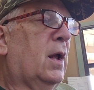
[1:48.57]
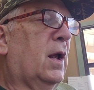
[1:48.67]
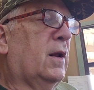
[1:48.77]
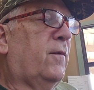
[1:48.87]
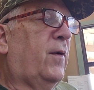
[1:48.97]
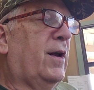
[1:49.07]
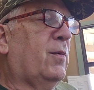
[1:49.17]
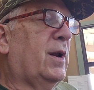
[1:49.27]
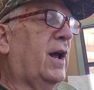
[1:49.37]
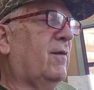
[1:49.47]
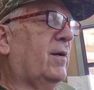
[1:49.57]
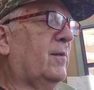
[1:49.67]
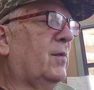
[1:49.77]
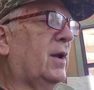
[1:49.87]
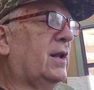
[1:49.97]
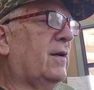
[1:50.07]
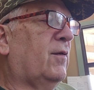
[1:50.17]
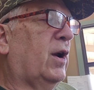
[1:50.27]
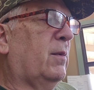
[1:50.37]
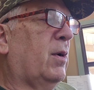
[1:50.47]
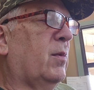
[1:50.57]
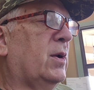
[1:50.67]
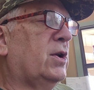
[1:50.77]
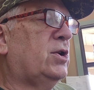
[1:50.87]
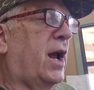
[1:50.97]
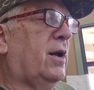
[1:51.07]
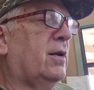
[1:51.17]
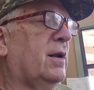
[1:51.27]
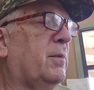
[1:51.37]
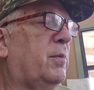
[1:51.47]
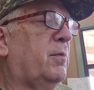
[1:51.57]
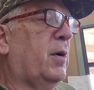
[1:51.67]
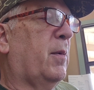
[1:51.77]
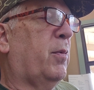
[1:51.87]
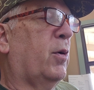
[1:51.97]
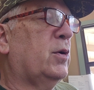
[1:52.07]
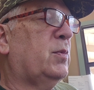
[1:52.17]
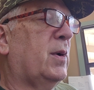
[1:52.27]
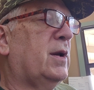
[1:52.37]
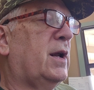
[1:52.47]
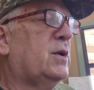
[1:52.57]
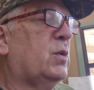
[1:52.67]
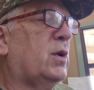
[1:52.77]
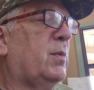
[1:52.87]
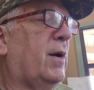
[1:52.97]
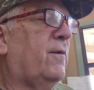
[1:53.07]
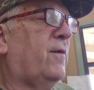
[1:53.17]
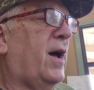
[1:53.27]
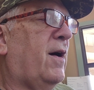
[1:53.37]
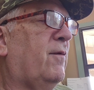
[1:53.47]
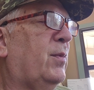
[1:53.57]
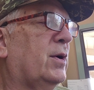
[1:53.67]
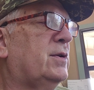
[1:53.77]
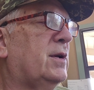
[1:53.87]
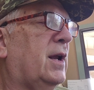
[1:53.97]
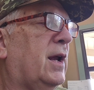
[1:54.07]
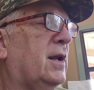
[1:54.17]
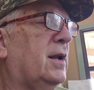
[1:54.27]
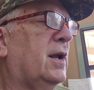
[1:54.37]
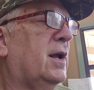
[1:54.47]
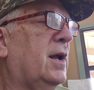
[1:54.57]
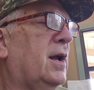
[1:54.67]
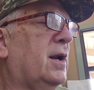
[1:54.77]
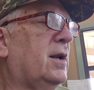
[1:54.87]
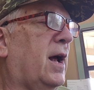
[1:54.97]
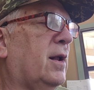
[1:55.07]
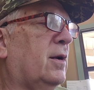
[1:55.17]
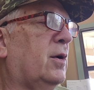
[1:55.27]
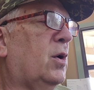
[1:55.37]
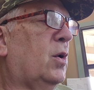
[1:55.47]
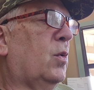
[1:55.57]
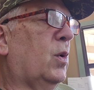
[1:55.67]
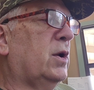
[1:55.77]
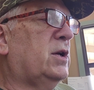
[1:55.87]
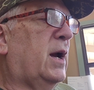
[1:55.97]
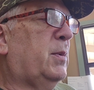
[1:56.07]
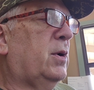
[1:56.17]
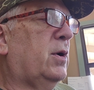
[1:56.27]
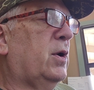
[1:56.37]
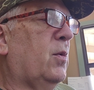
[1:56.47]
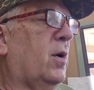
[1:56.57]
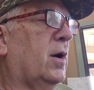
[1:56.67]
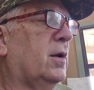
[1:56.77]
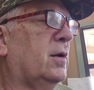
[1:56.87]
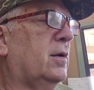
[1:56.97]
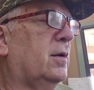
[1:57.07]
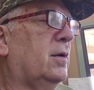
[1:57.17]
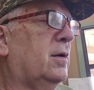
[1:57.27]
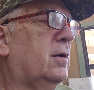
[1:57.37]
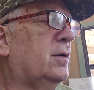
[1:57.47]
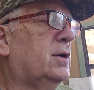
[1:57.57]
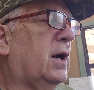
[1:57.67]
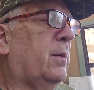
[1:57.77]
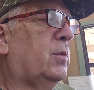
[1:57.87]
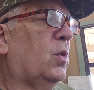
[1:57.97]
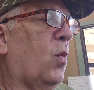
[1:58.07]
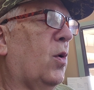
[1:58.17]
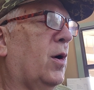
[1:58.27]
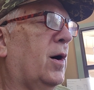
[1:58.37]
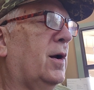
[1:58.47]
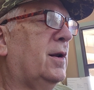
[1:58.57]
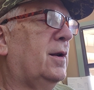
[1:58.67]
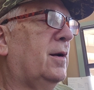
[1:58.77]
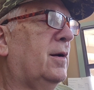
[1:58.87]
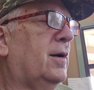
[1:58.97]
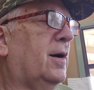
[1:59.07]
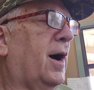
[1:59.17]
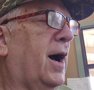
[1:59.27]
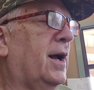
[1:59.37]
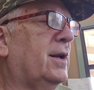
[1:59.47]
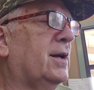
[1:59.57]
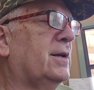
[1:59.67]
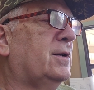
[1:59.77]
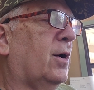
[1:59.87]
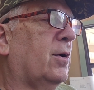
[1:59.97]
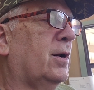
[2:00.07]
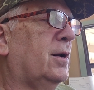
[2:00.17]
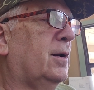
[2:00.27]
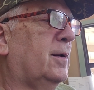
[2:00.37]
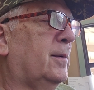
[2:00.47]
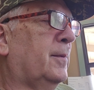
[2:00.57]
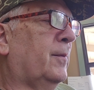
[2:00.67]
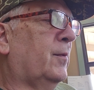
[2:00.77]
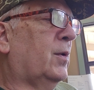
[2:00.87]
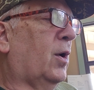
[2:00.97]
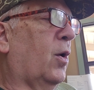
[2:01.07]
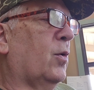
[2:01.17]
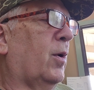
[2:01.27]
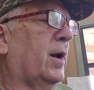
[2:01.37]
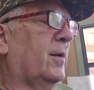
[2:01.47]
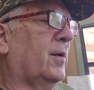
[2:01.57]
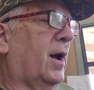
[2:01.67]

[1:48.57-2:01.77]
As fate would have it, at the very moment, Jacqueline approached my desk with about 5 books in hand. Tyler, what chapter are you on? Chapter 1. I just started. Oh, great.